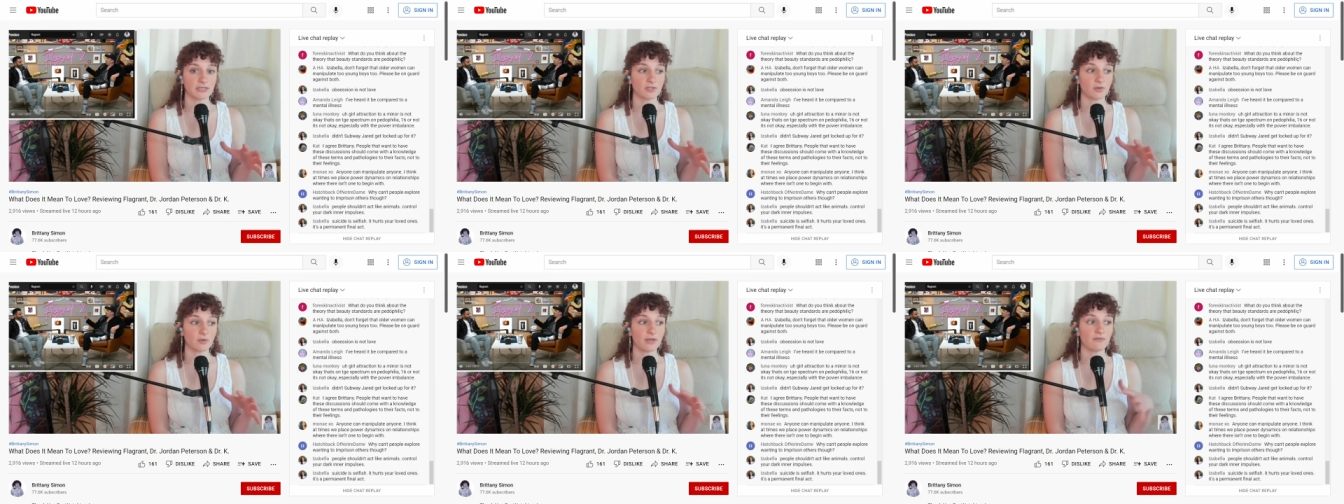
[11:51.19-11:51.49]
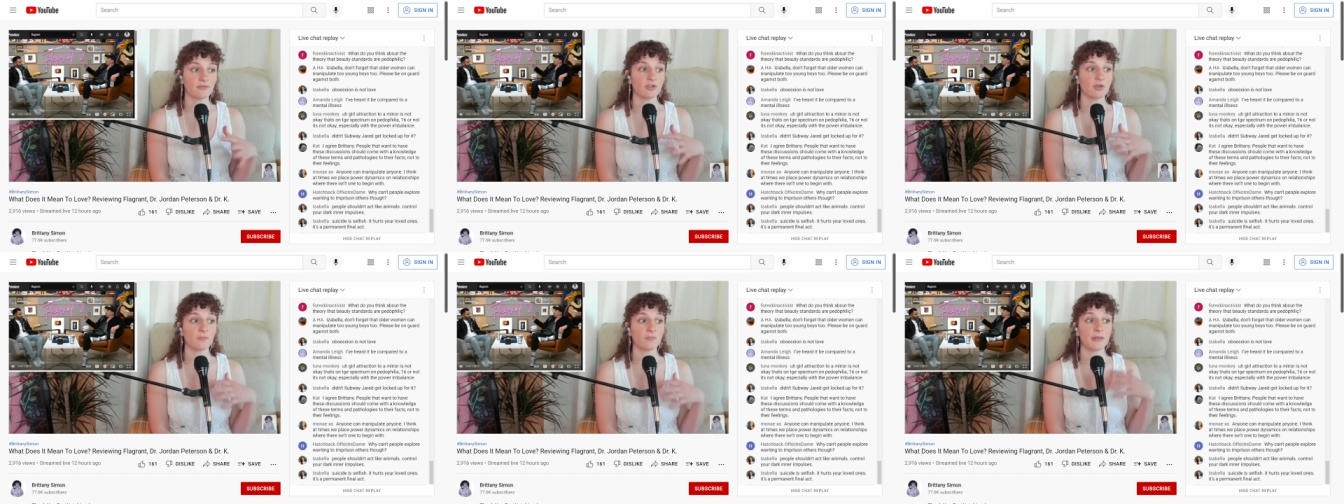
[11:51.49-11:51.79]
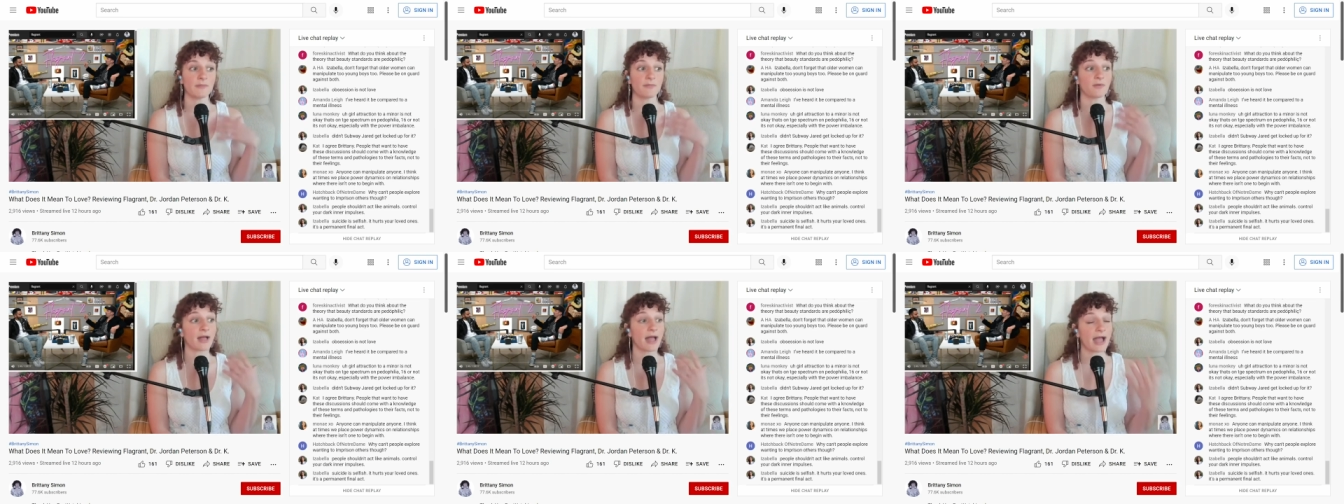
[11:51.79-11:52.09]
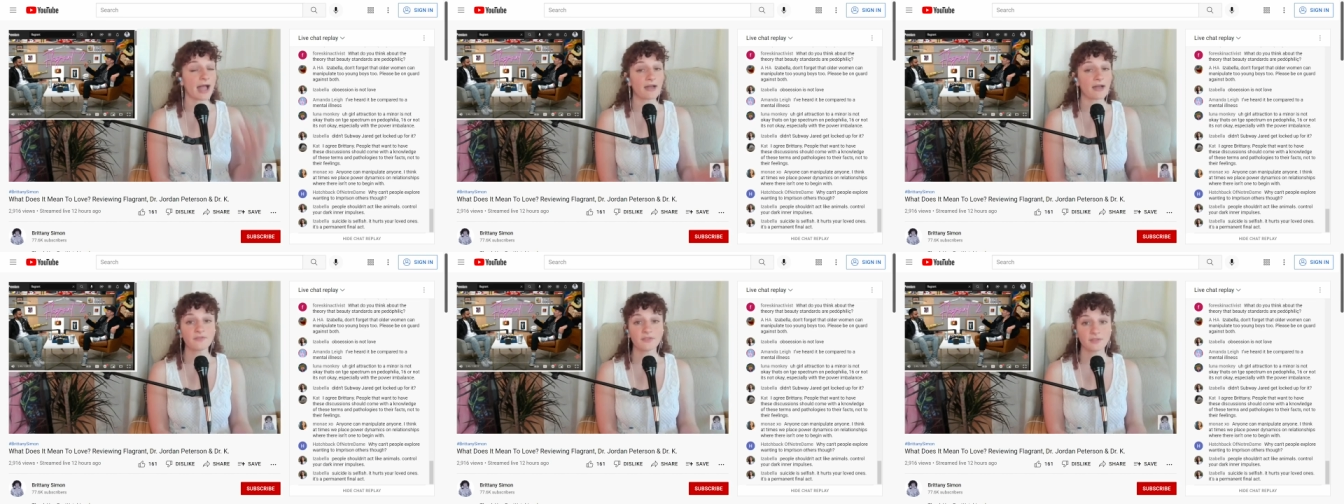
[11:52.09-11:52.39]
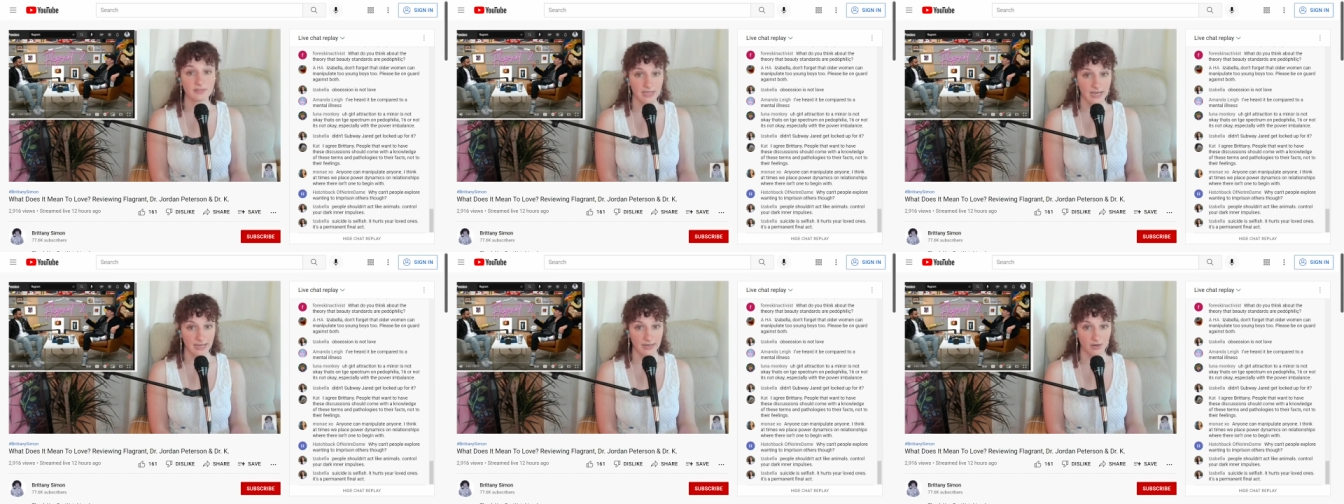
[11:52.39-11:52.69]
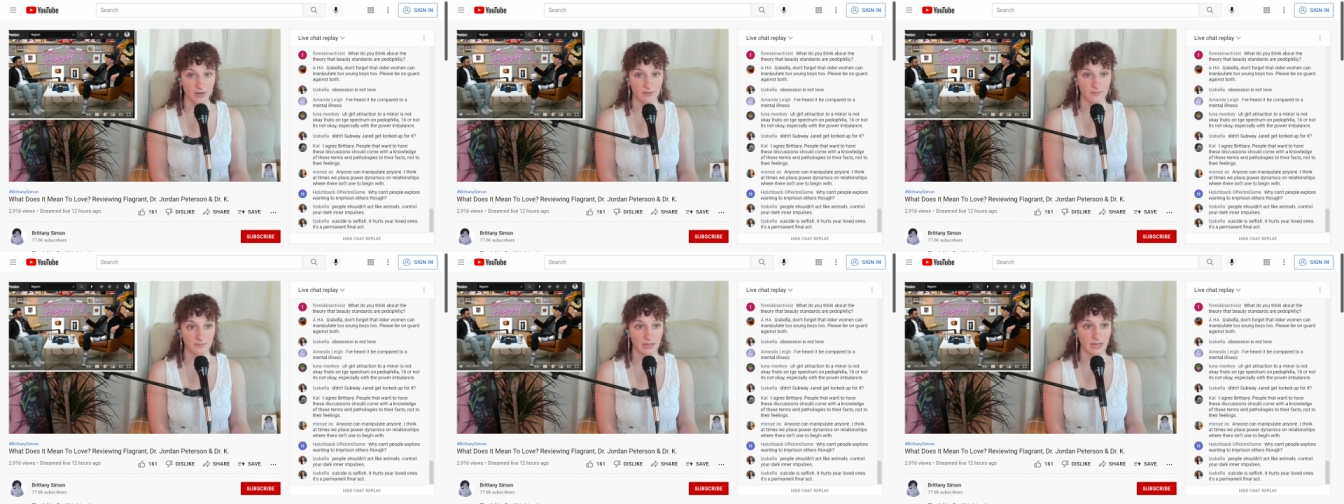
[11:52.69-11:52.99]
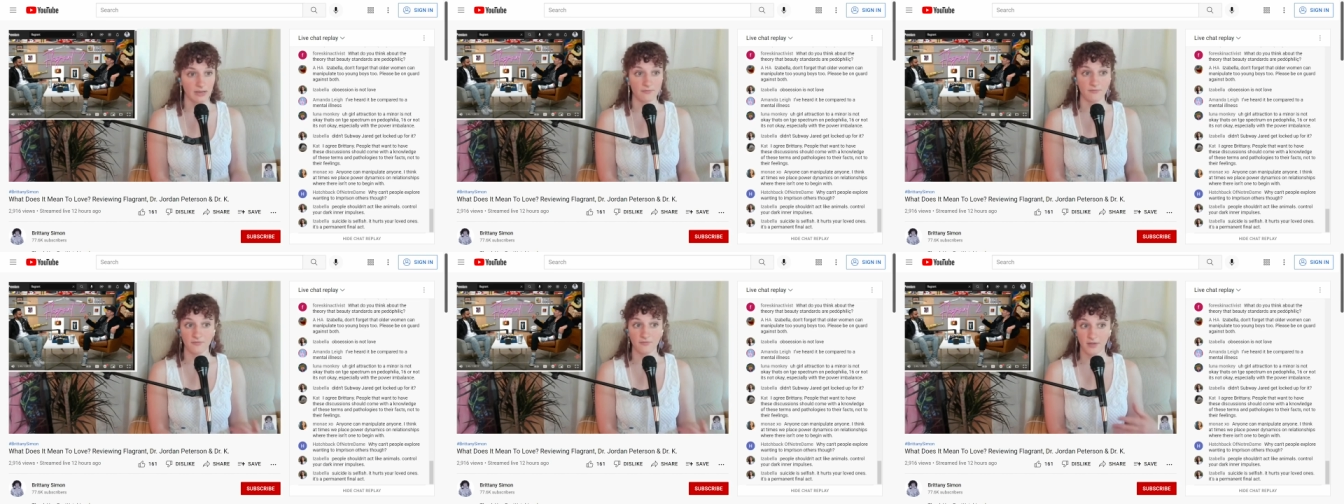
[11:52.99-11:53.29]
So even though people have died on
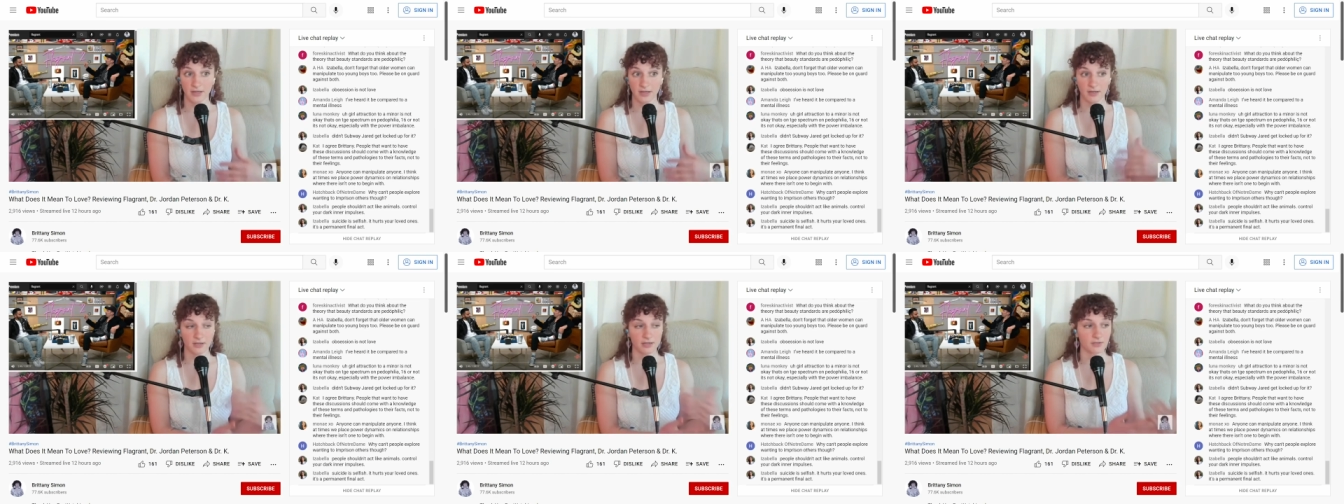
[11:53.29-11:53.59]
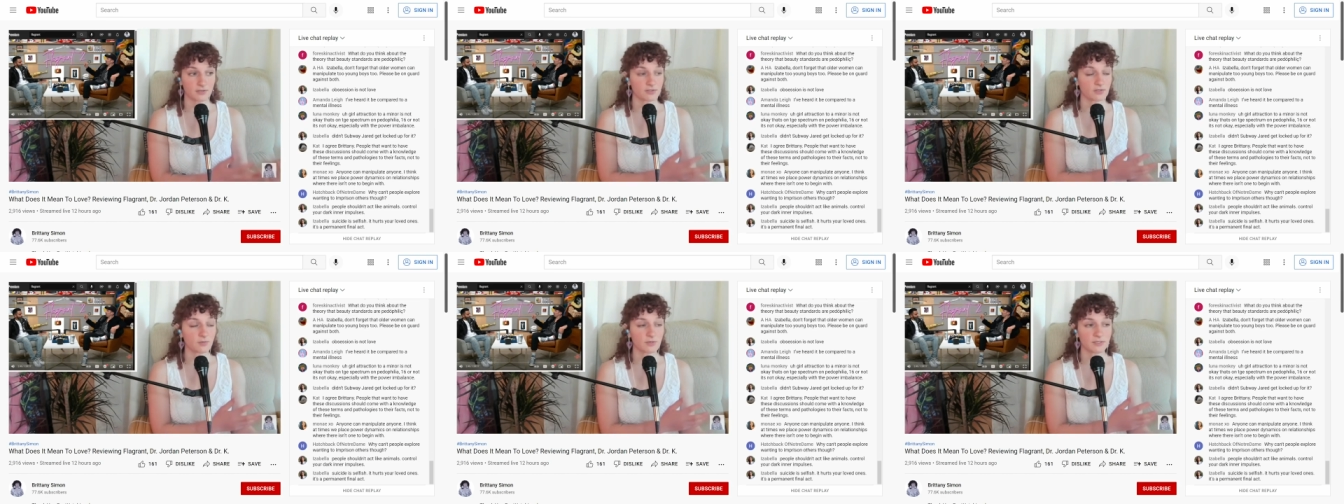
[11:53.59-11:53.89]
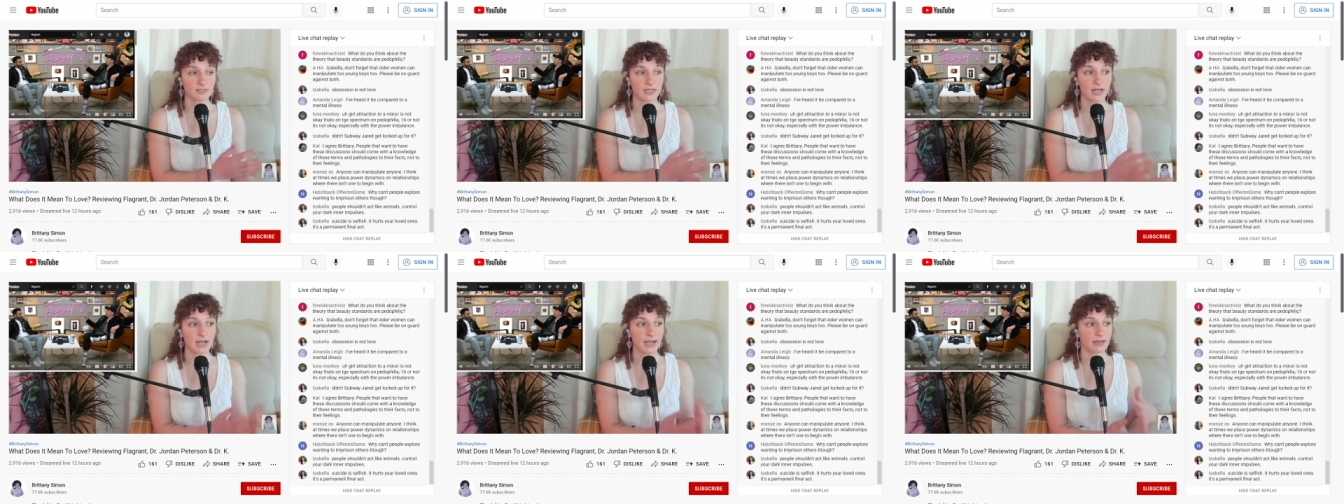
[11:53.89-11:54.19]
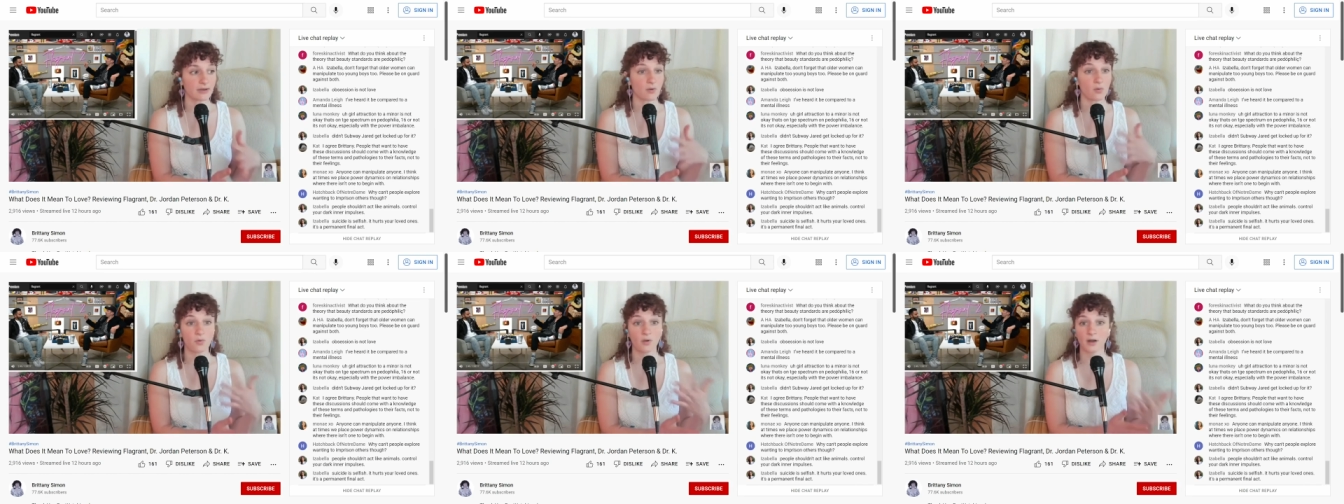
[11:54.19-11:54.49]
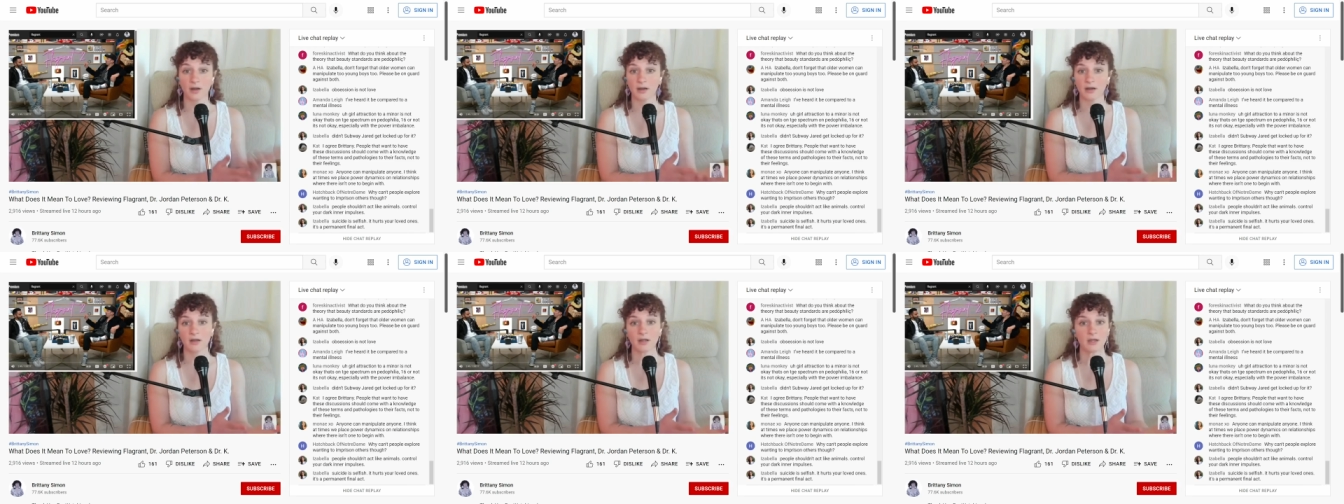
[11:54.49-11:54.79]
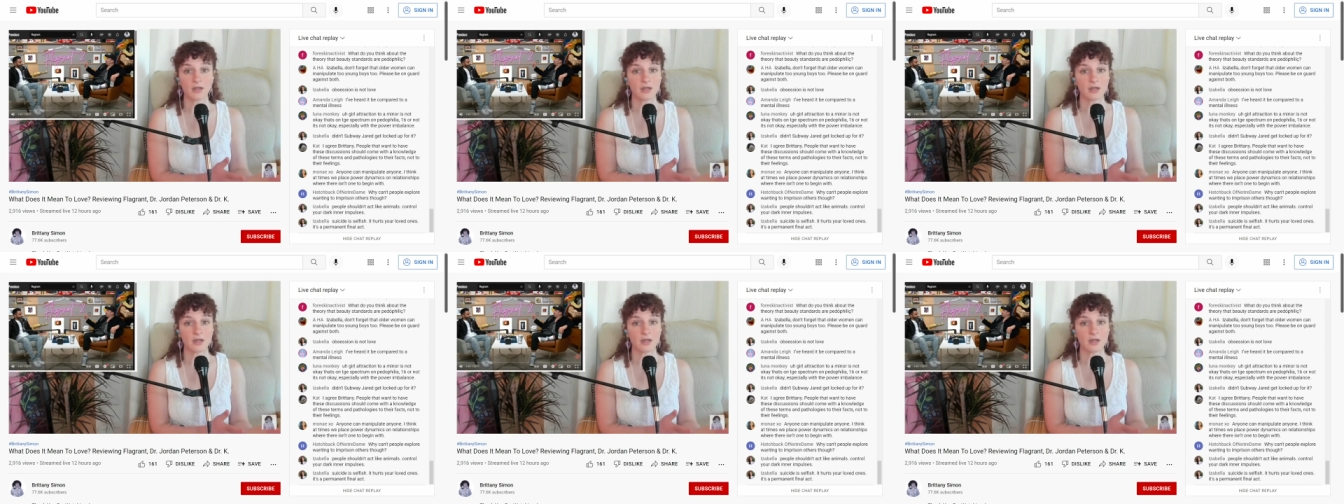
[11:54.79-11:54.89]
me via suicide or